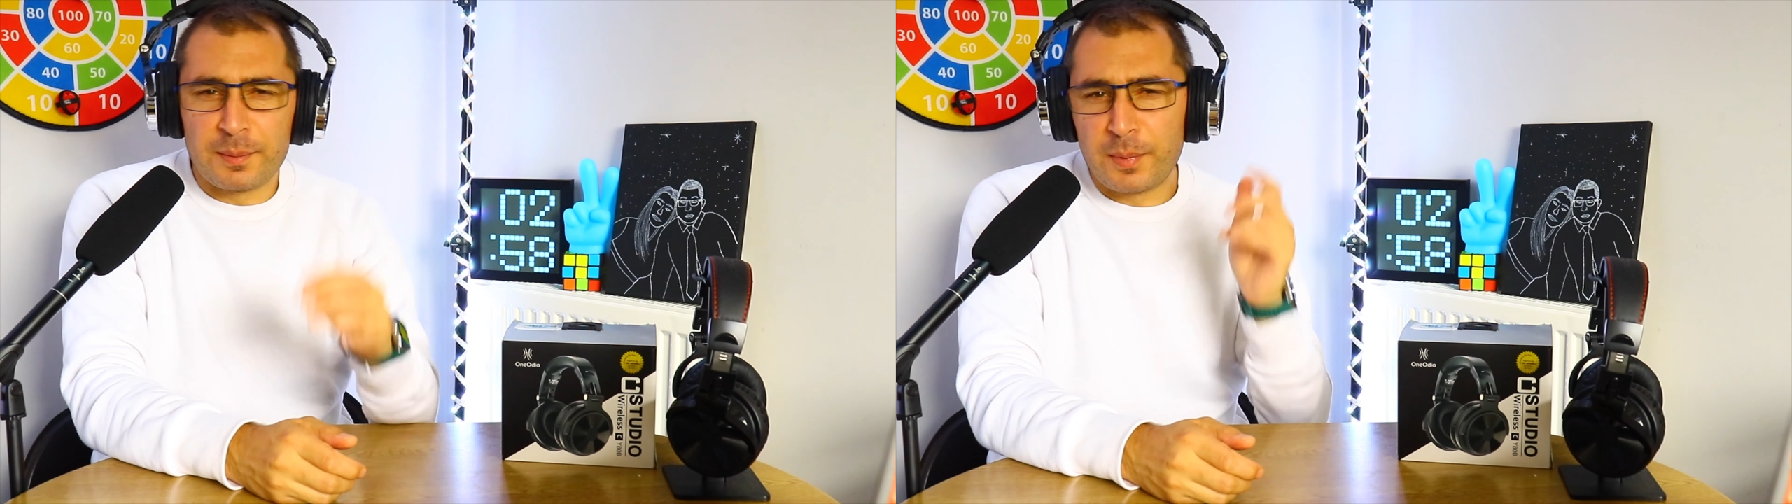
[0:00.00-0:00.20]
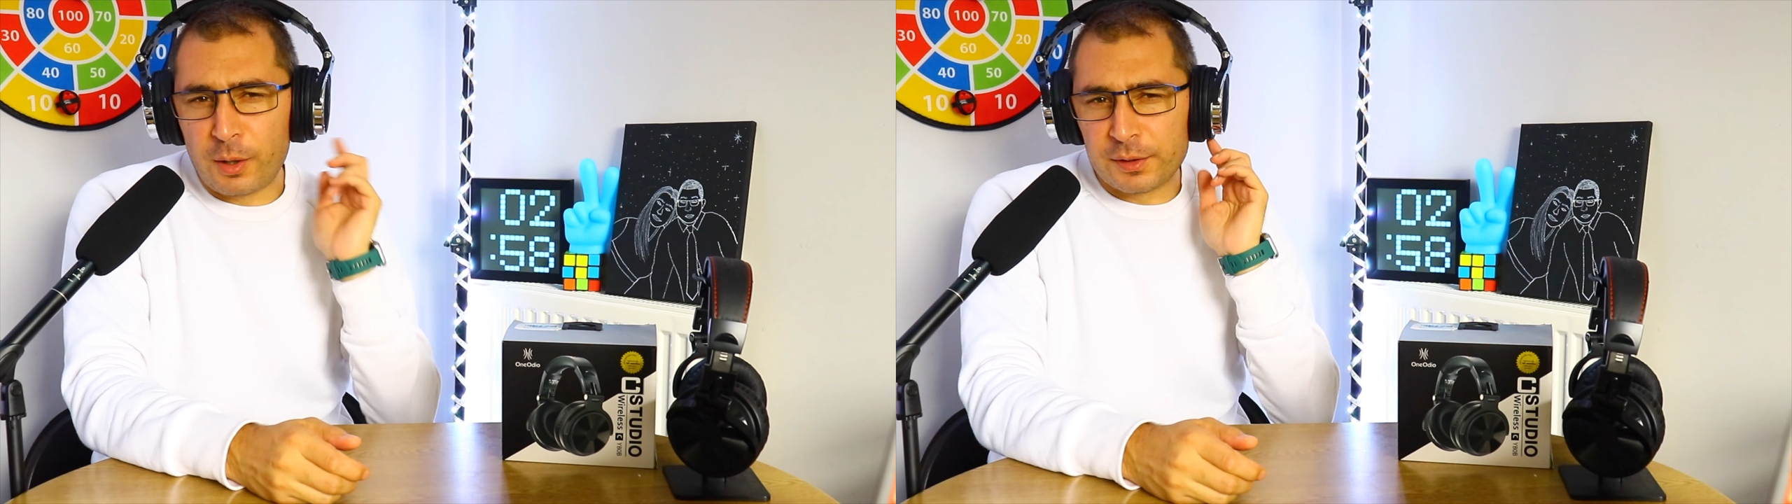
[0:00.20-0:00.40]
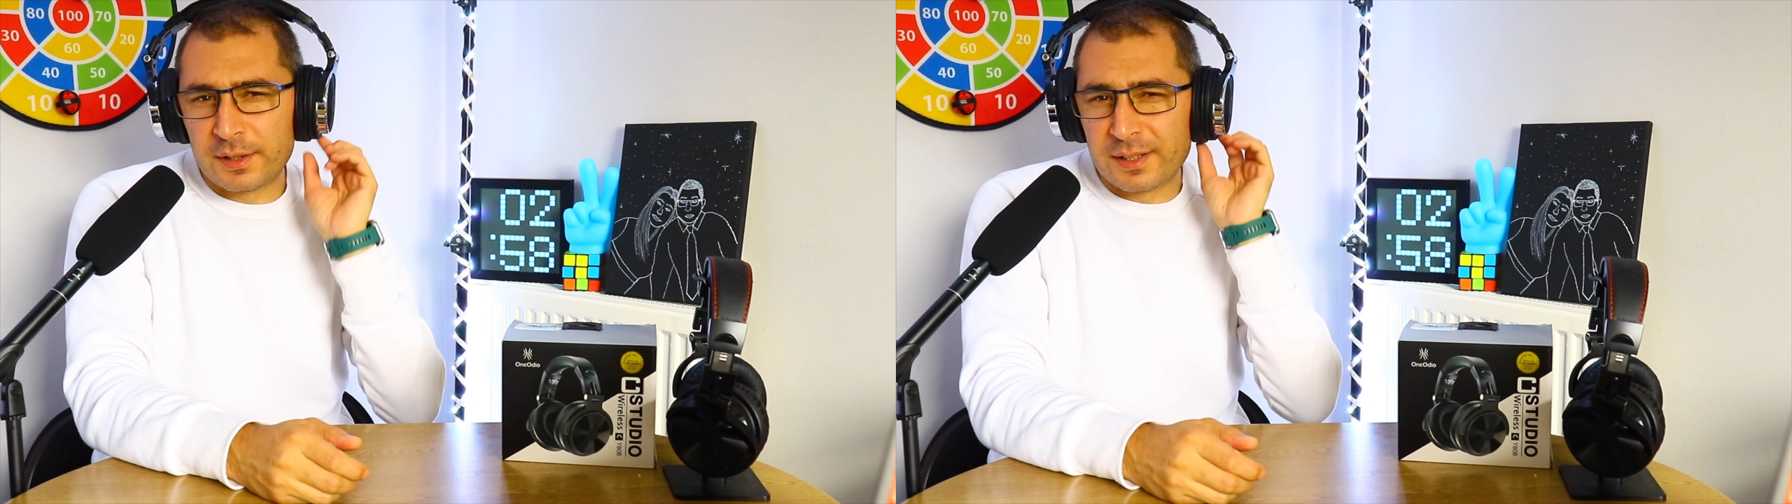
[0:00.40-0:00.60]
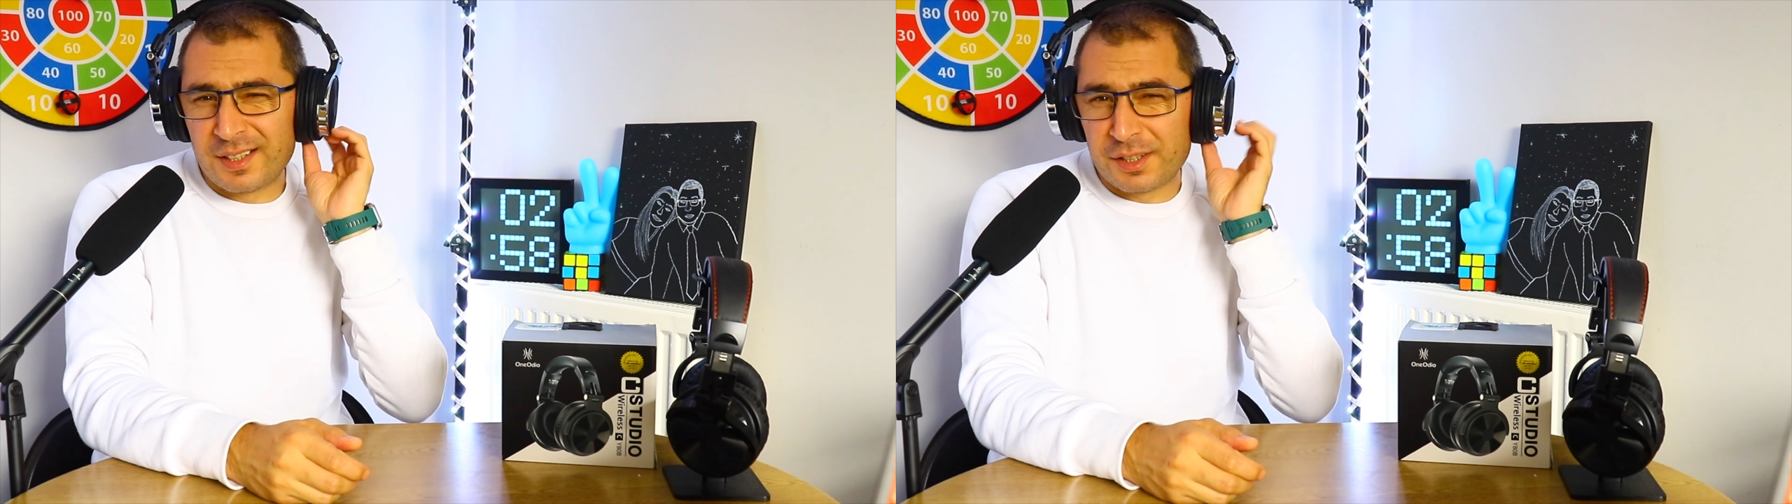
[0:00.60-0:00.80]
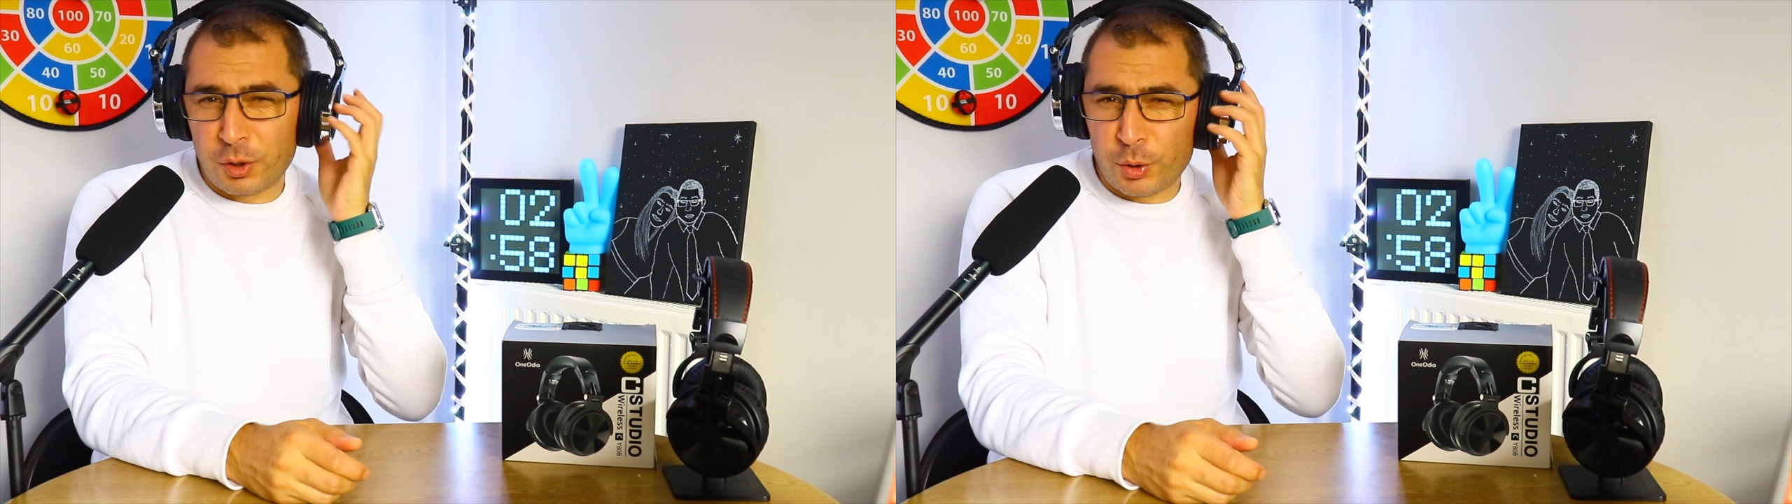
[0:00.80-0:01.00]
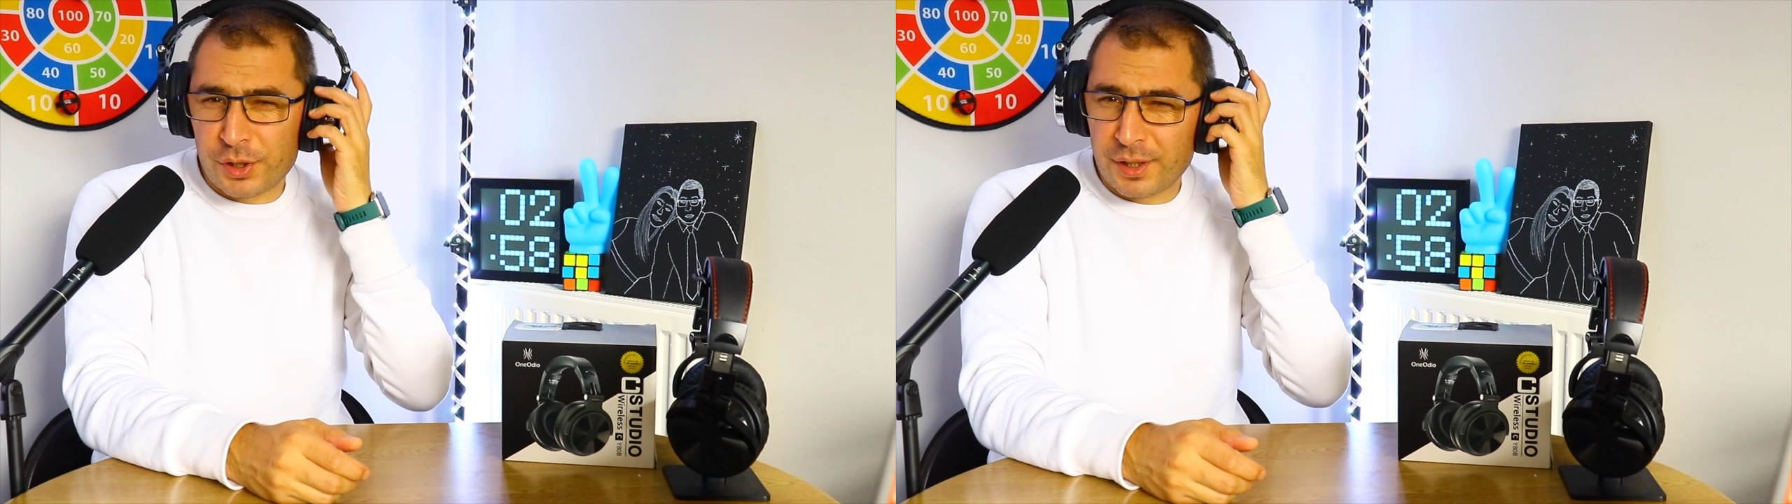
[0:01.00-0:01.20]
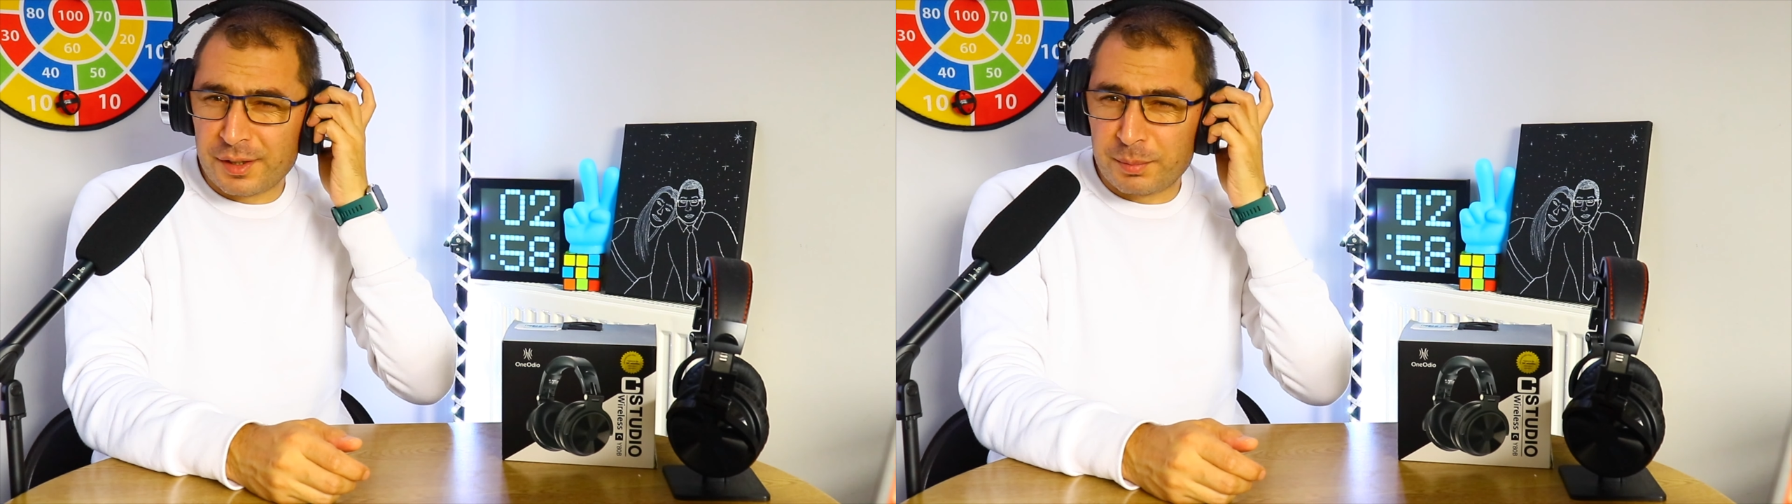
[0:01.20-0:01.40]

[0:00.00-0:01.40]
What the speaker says: about the discussions